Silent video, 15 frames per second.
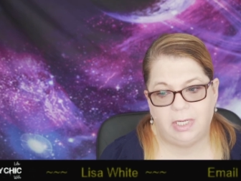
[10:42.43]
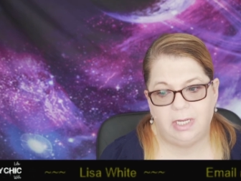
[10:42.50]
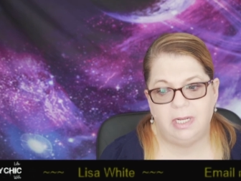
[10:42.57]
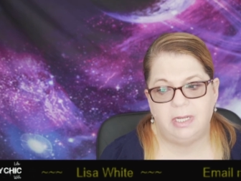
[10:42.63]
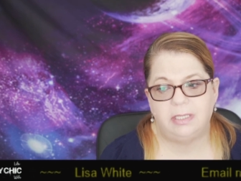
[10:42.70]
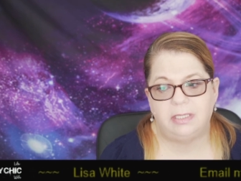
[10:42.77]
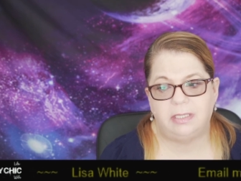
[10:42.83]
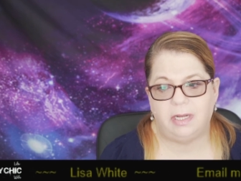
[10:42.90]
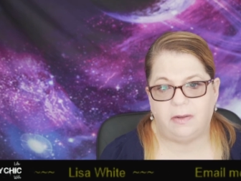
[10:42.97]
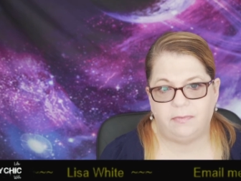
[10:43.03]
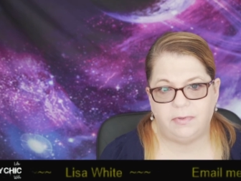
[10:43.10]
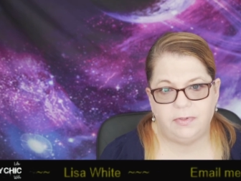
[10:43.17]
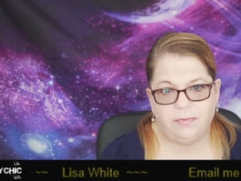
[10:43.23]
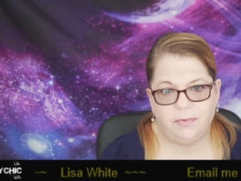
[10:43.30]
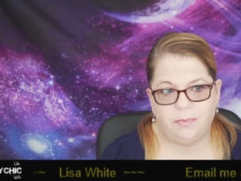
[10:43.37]
stuff
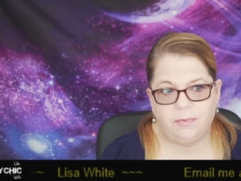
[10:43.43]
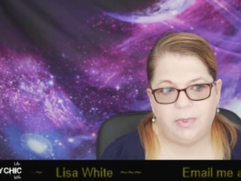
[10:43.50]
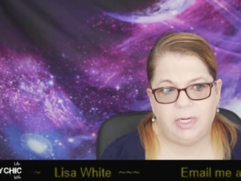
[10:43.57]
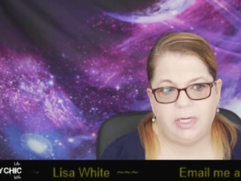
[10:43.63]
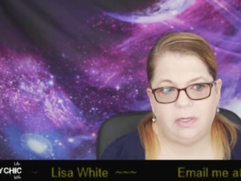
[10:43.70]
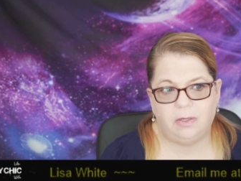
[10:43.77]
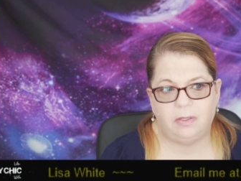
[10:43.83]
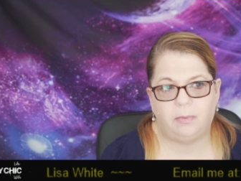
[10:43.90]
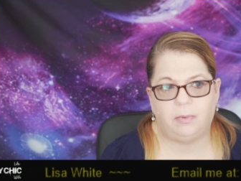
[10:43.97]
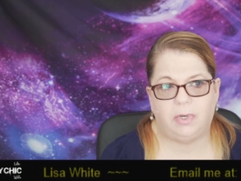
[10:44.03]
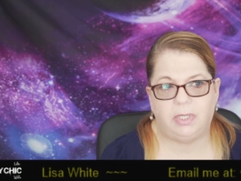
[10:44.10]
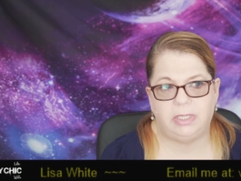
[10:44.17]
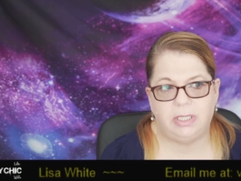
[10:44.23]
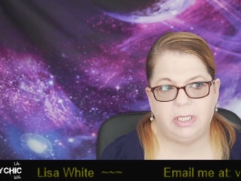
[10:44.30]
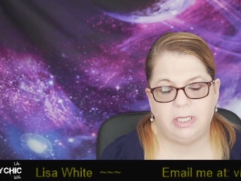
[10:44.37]
is for real. The
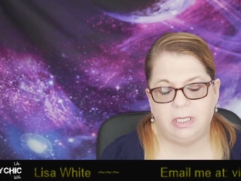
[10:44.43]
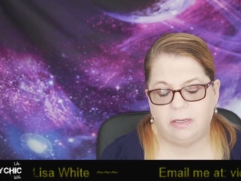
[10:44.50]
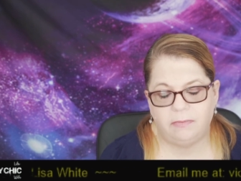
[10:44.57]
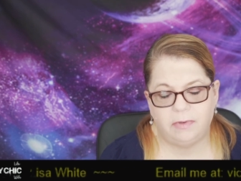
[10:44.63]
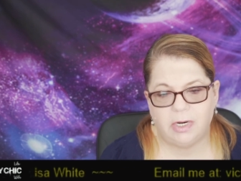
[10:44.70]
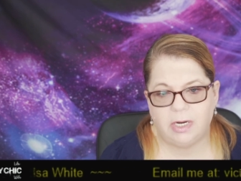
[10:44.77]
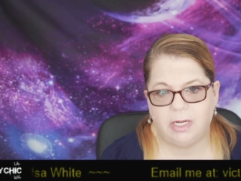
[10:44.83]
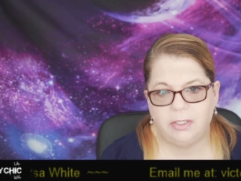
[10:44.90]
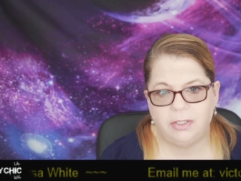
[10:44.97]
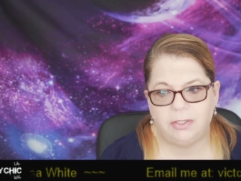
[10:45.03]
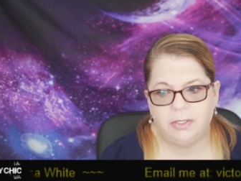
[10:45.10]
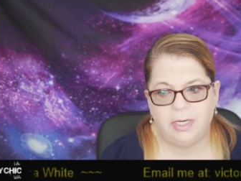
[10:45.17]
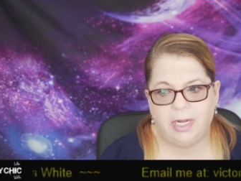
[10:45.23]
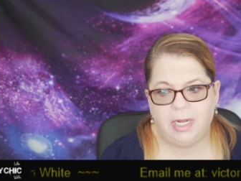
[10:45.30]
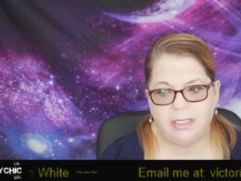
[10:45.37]
president of our
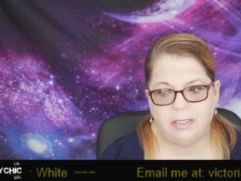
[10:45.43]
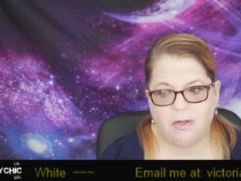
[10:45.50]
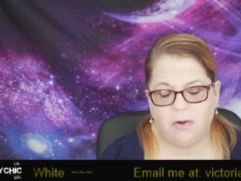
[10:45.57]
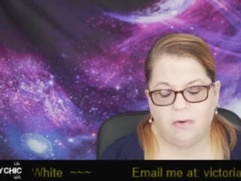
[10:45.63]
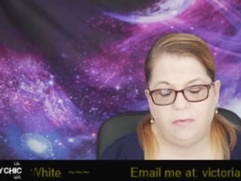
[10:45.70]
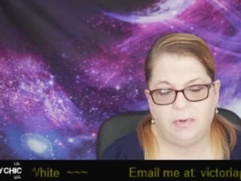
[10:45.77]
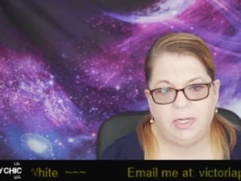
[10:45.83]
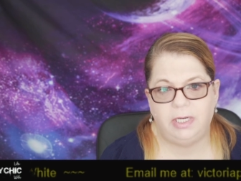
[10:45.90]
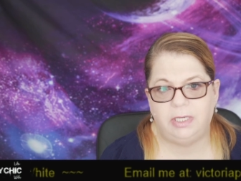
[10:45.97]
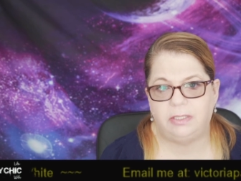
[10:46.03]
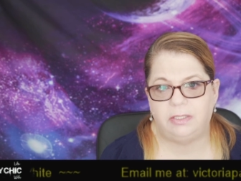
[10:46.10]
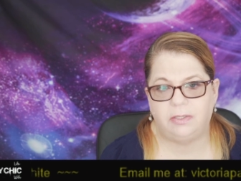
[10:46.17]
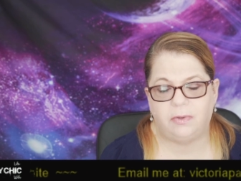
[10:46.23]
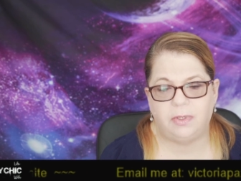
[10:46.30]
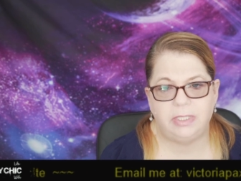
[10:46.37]
country has COVID, and
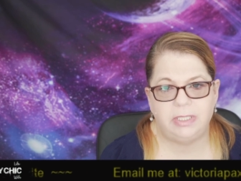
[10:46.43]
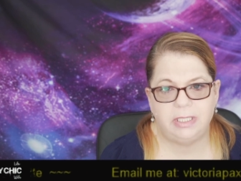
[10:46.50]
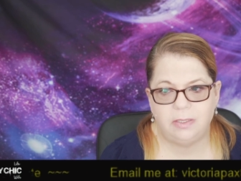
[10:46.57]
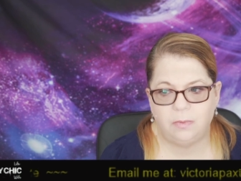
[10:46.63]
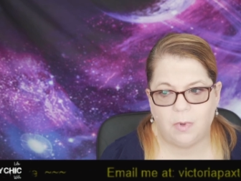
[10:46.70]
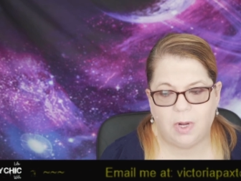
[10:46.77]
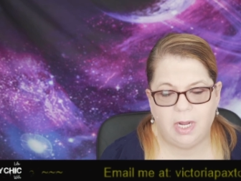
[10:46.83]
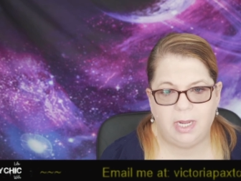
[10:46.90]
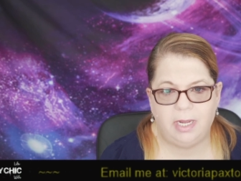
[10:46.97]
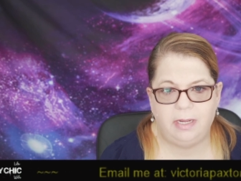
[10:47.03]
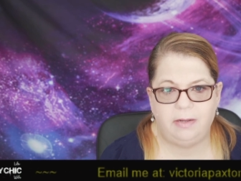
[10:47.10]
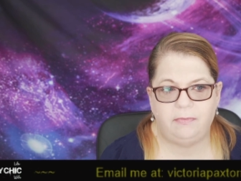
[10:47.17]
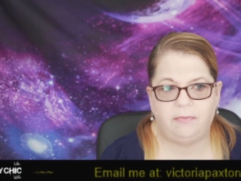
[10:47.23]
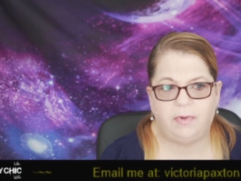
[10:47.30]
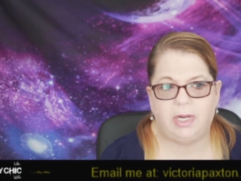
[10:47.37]
so does his
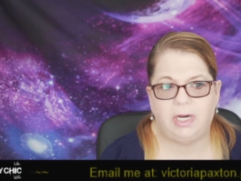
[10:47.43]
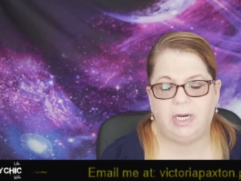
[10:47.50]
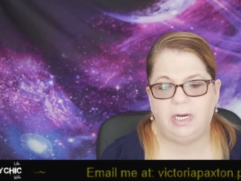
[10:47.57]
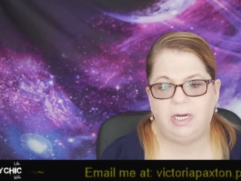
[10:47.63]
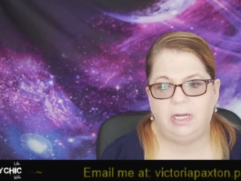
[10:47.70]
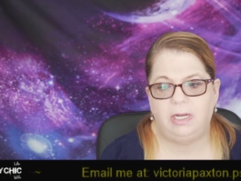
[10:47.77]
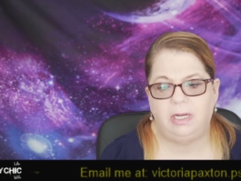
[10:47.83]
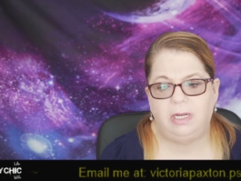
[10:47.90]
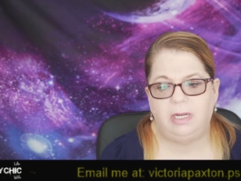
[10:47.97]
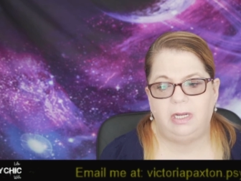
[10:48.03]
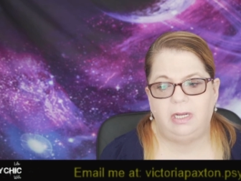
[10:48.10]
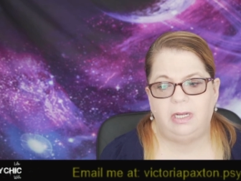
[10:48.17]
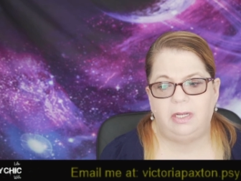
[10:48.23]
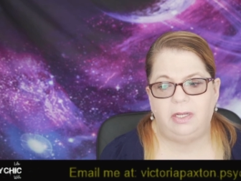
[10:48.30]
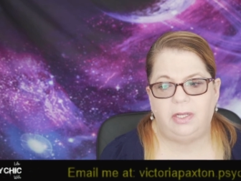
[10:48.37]
wife. And,
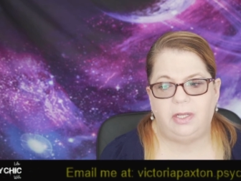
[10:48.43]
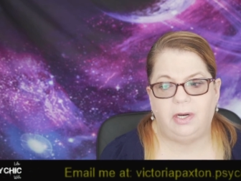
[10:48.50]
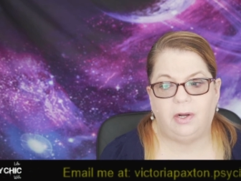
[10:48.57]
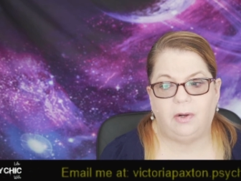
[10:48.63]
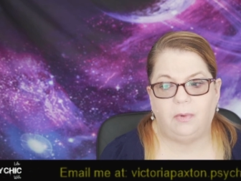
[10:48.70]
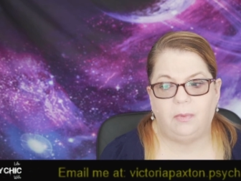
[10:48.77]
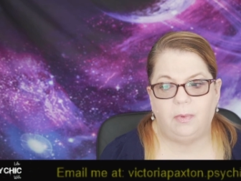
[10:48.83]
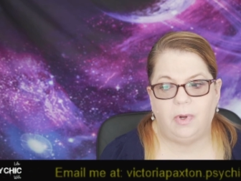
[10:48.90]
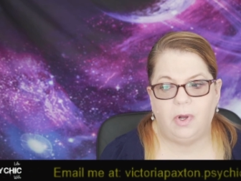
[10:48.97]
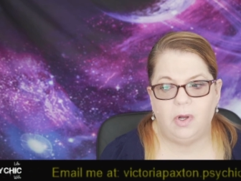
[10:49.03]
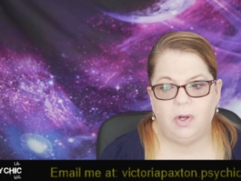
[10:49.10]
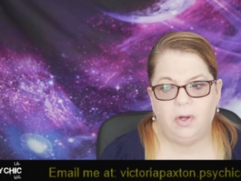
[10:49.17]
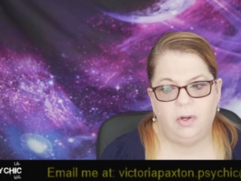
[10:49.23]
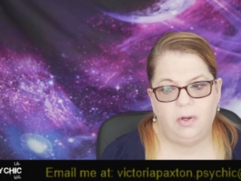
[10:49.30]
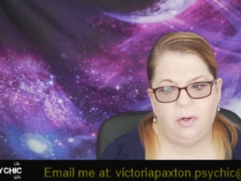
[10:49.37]
you know,
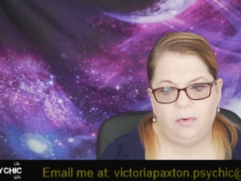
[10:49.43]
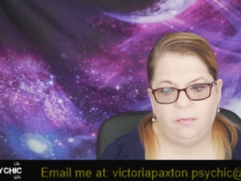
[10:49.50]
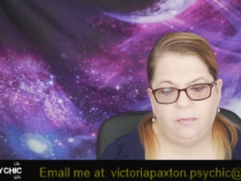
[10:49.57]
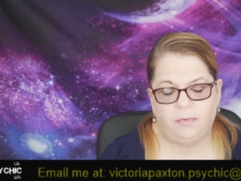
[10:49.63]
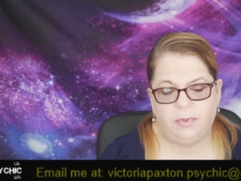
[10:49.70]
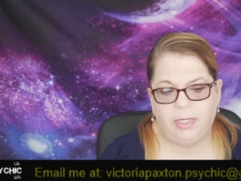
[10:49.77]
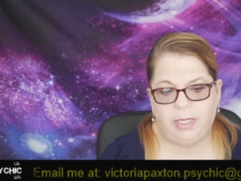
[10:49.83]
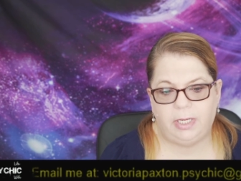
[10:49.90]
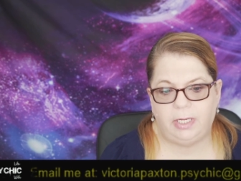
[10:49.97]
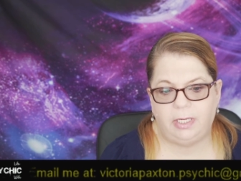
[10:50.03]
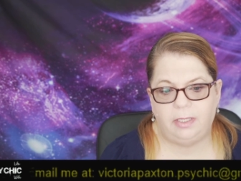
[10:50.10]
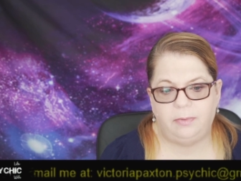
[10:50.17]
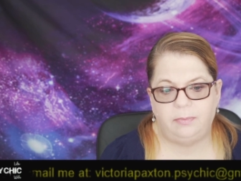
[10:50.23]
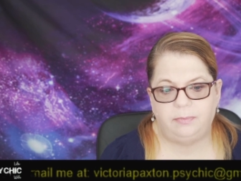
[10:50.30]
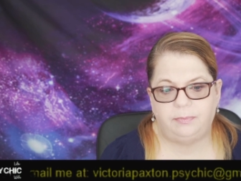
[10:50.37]
hopefully